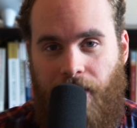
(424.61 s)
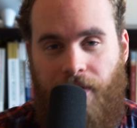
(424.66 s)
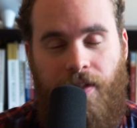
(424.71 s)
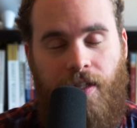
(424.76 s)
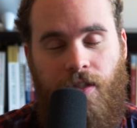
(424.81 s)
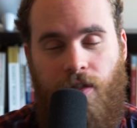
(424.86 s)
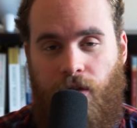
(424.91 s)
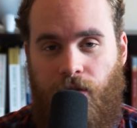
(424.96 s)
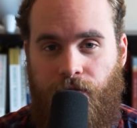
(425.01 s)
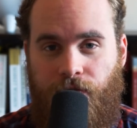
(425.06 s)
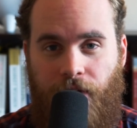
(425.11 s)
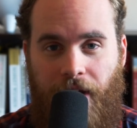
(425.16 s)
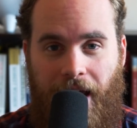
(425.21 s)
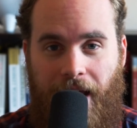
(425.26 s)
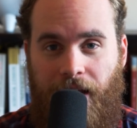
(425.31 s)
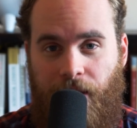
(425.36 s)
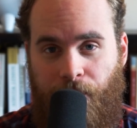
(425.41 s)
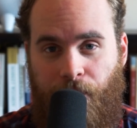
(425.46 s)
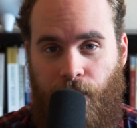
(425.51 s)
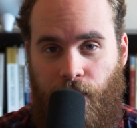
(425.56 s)
and this goes for
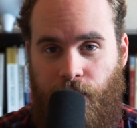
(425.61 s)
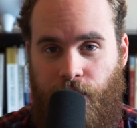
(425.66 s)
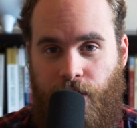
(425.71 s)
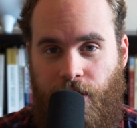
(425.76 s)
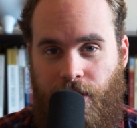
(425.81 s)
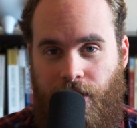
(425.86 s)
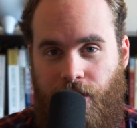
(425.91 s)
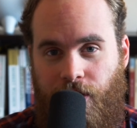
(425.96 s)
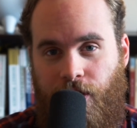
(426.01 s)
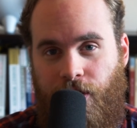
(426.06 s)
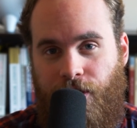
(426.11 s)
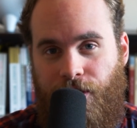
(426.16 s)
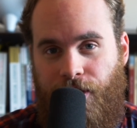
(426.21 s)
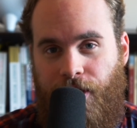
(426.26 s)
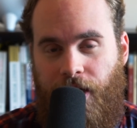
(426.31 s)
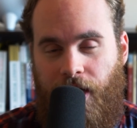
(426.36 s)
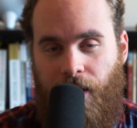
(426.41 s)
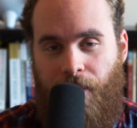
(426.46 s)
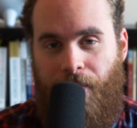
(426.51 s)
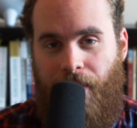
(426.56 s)
any purchase, just
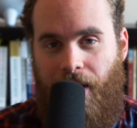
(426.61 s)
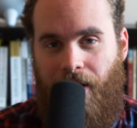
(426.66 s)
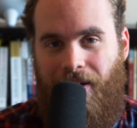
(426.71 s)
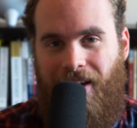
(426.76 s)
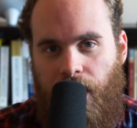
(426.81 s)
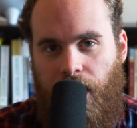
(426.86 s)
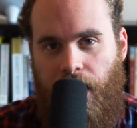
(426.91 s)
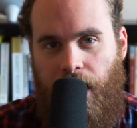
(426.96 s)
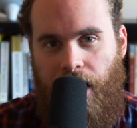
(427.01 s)
think about,